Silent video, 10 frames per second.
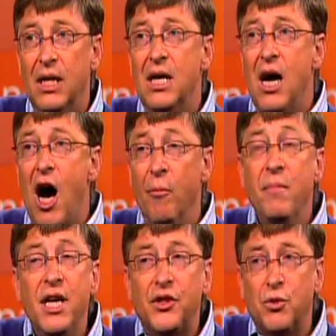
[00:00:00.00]
and
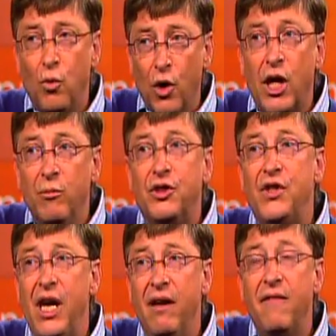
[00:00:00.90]
ask yourself,
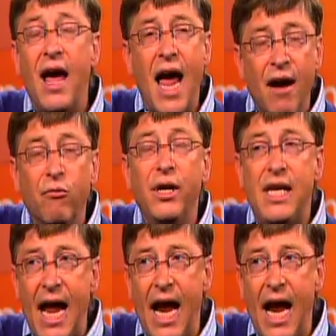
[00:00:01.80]
why are they so good?